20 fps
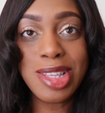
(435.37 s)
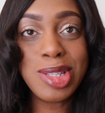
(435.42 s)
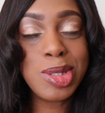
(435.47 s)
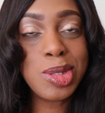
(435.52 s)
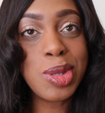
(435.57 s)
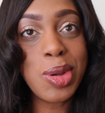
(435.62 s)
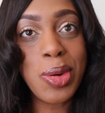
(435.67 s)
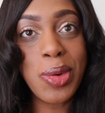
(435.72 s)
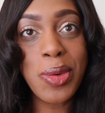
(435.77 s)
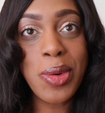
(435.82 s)

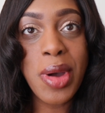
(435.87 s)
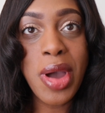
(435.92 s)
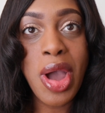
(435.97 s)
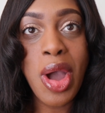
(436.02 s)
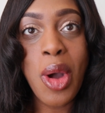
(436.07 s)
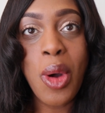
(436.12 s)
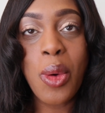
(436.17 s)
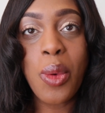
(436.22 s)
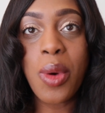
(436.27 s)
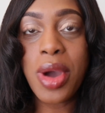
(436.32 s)
So
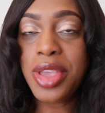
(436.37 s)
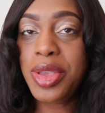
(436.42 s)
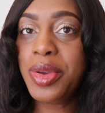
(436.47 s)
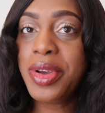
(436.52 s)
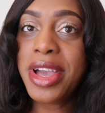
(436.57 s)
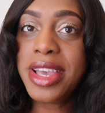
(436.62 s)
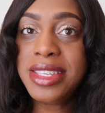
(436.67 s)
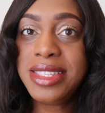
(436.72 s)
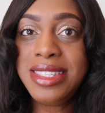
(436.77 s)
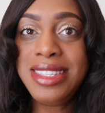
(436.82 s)
what you
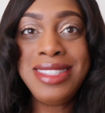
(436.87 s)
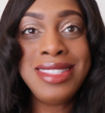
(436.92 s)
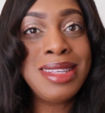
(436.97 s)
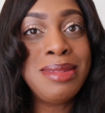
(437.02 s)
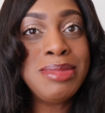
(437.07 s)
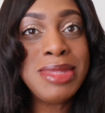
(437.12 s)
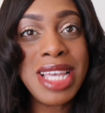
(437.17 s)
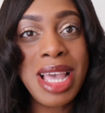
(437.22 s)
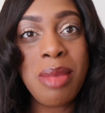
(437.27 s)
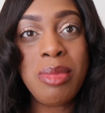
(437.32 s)
guys see
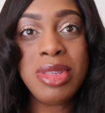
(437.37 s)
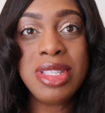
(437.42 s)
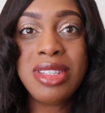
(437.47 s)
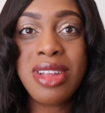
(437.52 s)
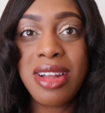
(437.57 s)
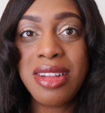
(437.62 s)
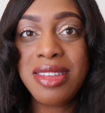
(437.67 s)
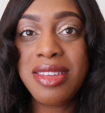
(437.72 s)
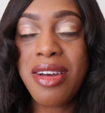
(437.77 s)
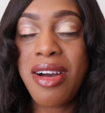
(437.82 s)
sometimes is
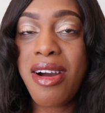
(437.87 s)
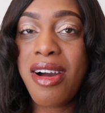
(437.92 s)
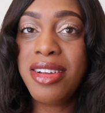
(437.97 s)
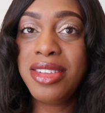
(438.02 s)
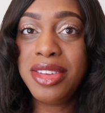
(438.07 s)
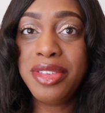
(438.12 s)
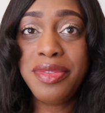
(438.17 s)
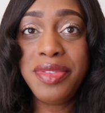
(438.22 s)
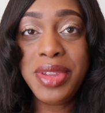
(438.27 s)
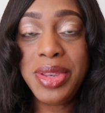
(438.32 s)
not
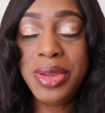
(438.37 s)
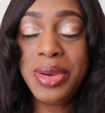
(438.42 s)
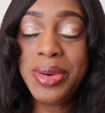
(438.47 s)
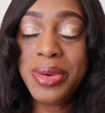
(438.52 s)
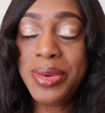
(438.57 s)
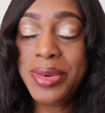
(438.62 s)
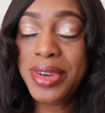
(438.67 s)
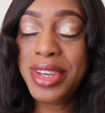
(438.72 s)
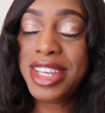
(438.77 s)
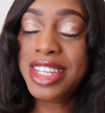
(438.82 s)
on the
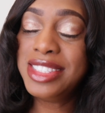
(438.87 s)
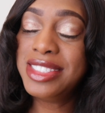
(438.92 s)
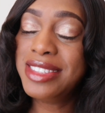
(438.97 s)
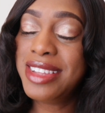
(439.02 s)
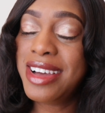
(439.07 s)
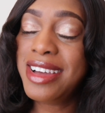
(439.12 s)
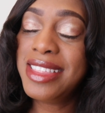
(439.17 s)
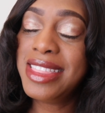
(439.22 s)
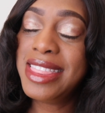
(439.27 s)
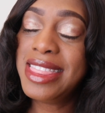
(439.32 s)
video. It's
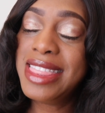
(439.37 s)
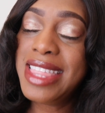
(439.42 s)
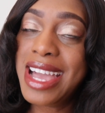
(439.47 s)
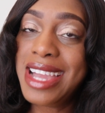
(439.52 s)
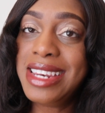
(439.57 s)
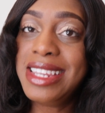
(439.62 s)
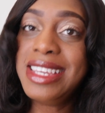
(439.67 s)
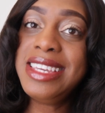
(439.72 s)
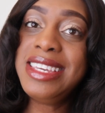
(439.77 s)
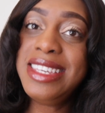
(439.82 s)
not
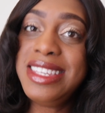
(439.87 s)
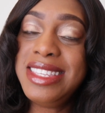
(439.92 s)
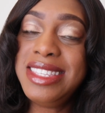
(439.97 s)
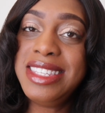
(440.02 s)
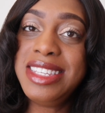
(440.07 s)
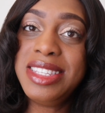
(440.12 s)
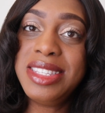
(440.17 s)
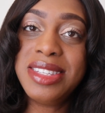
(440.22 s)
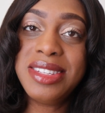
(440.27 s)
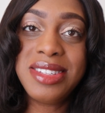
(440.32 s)
that
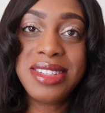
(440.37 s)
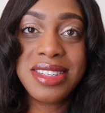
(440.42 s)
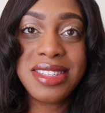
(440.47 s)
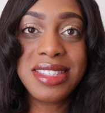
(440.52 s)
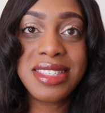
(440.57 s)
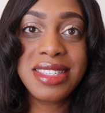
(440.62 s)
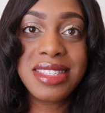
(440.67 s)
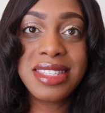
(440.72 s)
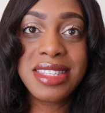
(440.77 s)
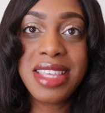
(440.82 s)
easy to
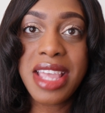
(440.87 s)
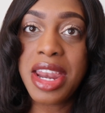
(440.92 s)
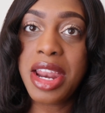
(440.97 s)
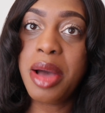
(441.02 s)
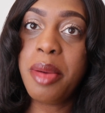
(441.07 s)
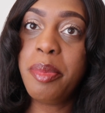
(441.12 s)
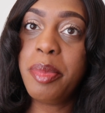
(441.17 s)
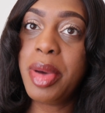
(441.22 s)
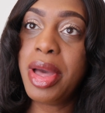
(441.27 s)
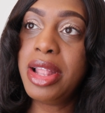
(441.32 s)
just get
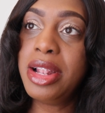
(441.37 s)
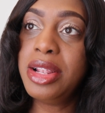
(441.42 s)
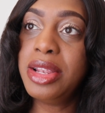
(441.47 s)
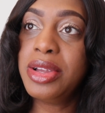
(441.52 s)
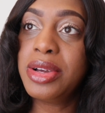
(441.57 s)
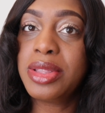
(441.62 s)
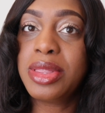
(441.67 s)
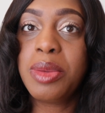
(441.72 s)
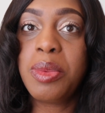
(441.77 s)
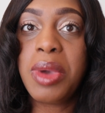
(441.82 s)
up and
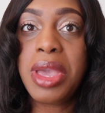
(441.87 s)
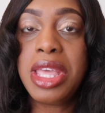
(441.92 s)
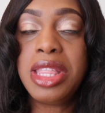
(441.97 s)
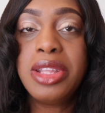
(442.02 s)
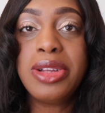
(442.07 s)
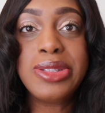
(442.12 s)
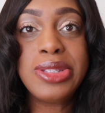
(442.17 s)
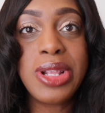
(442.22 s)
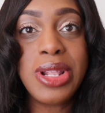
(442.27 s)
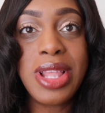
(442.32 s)
look the way.
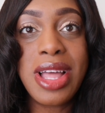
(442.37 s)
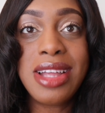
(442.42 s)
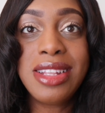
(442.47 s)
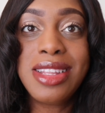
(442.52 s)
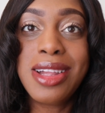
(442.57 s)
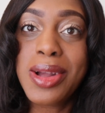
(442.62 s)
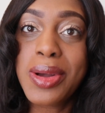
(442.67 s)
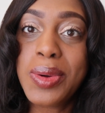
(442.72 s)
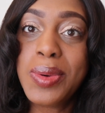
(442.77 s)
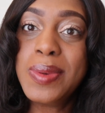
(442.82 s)
There's a lot
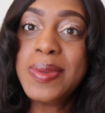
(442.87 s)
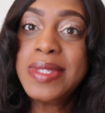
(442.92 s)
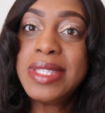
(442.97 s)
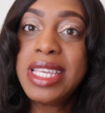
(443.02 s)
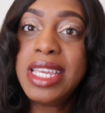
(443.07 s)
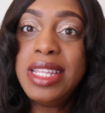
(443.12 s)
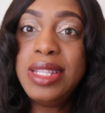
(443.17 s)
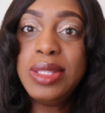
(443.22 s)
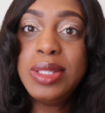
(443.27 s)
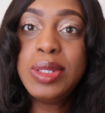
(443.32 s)
that goes
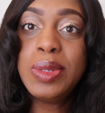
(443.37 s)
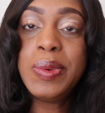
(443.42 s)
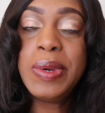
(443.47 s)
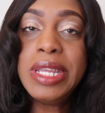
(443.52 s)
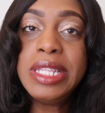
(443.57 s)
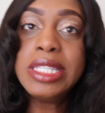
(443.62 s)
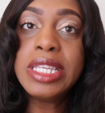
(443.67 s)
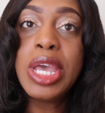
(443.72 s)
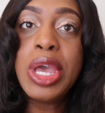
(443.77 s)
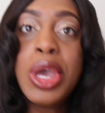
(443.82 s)
into
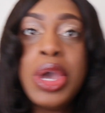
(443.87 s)
it.